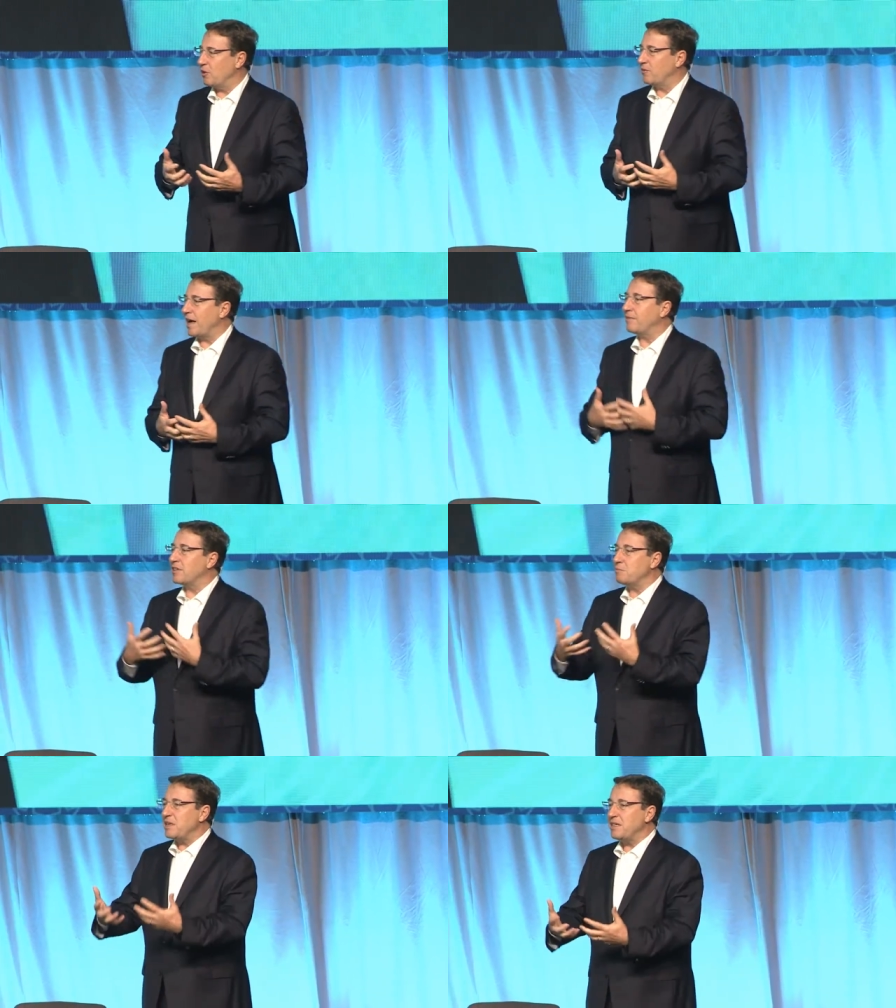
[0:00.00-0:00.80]
of having
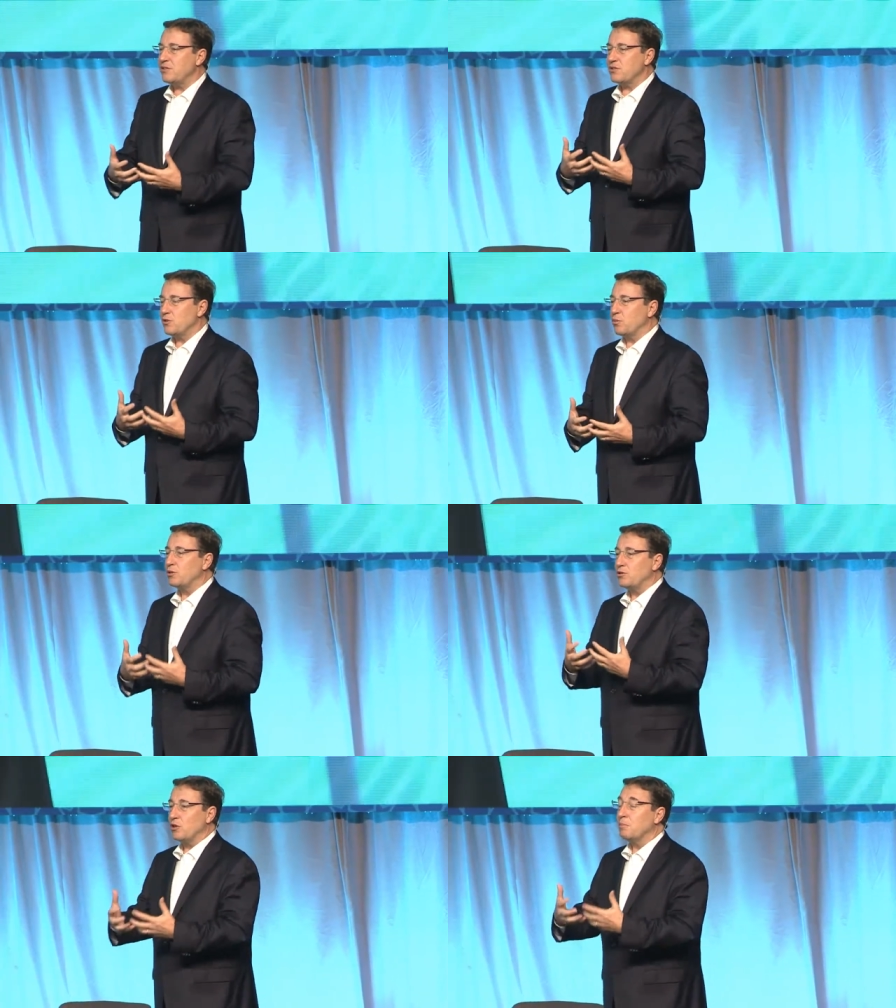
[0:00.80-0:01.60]
the means to put
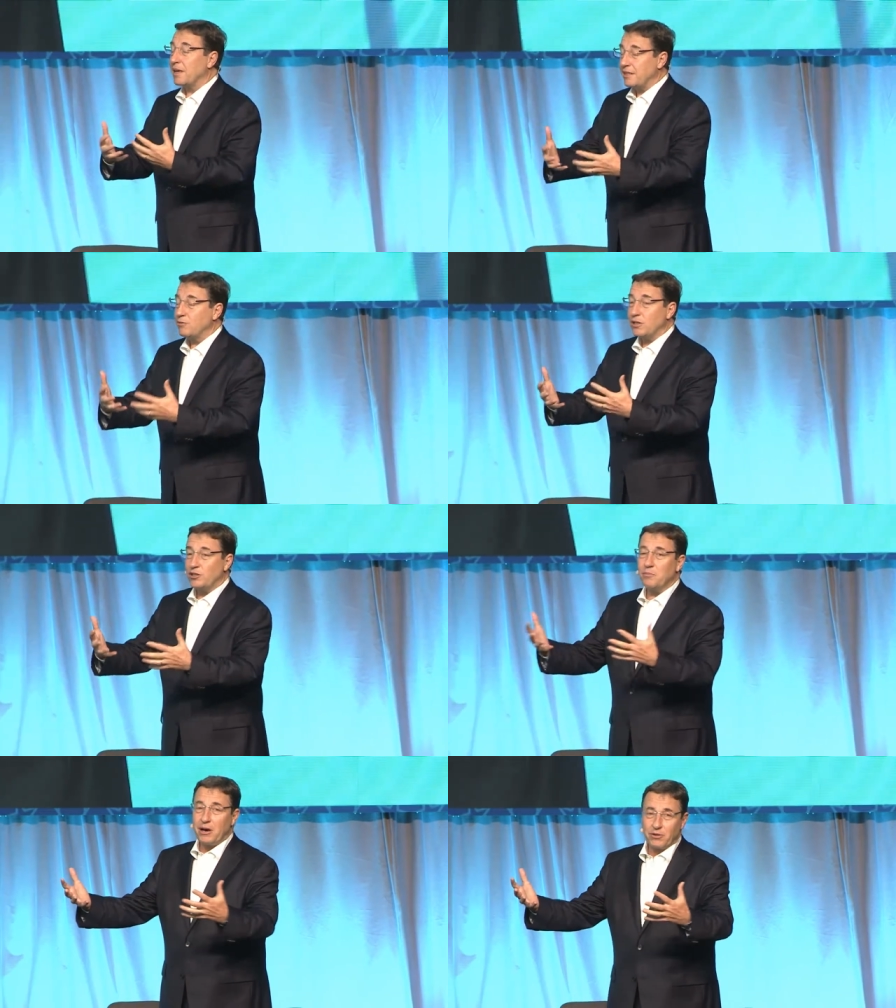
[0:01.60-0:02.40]
your money where
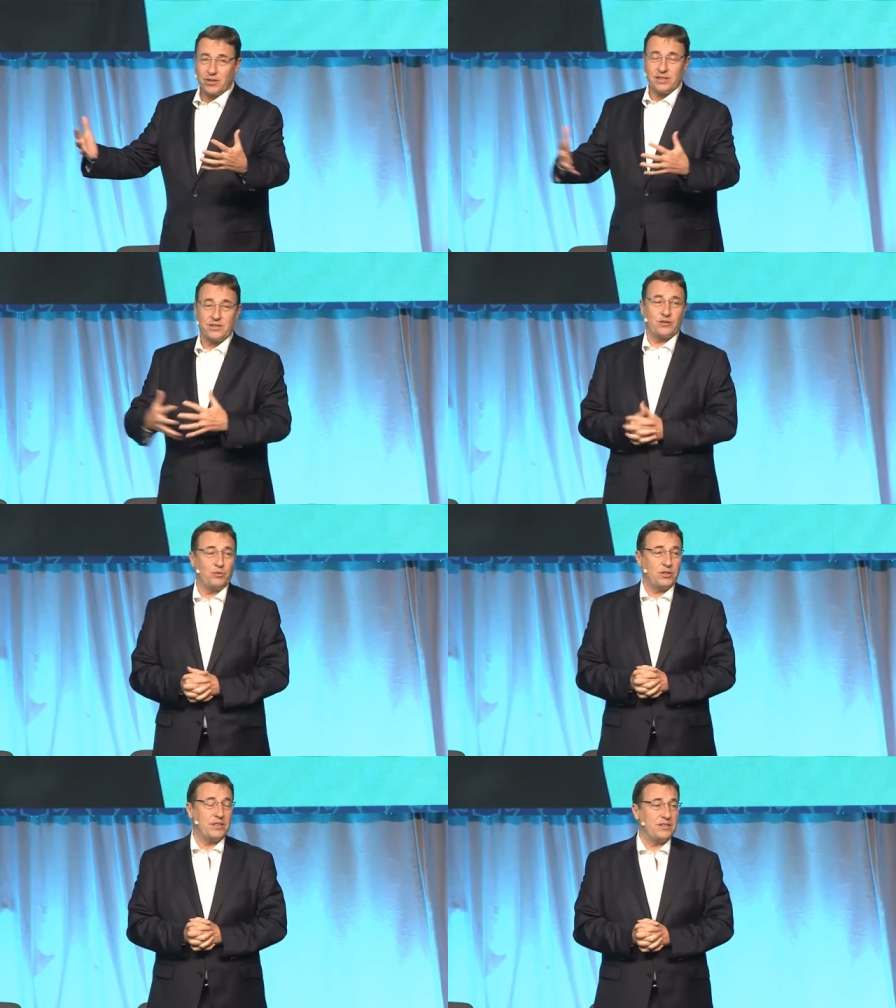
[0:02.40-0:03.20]
your mouth is, to
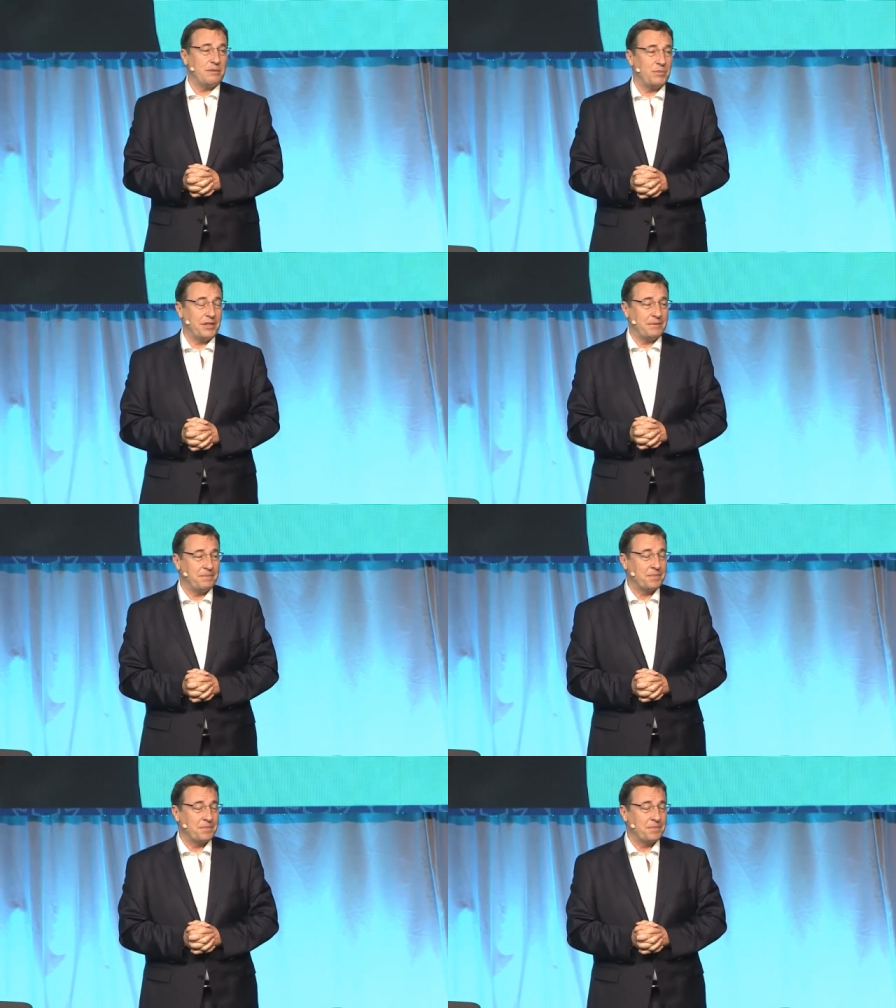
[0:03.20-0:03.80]
put it simply.